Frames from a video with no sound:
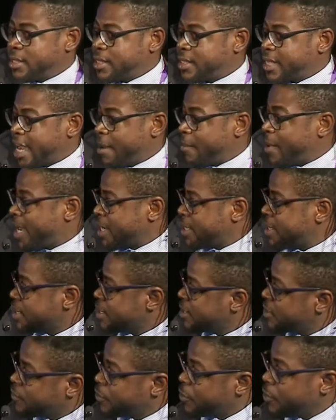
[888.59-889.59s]
time
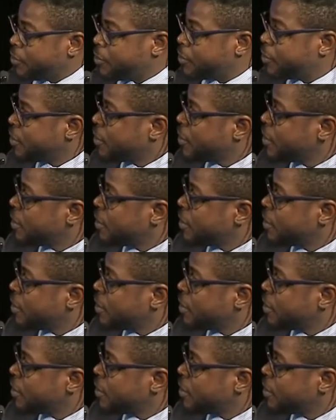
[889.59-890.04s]
axis for you.